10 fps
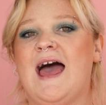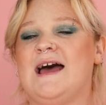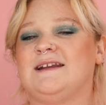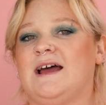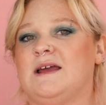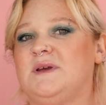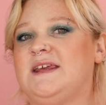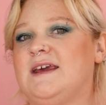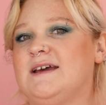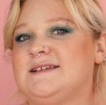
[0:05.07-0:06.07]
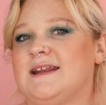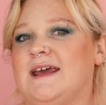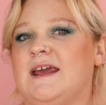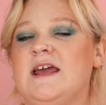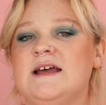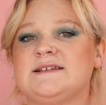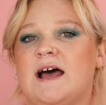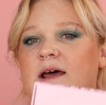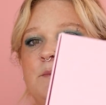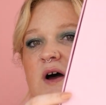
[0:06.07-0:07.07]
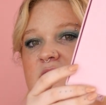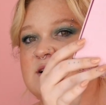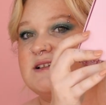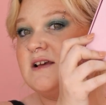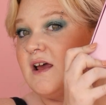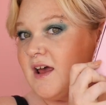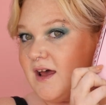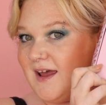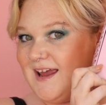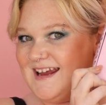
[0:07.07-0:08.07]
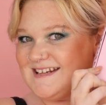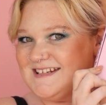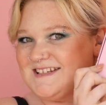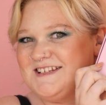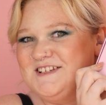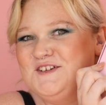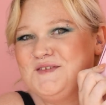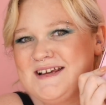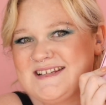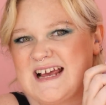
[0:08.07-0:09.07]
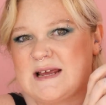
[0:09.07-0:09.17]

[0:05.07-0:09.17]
and I am here today to unbox Essence Newness.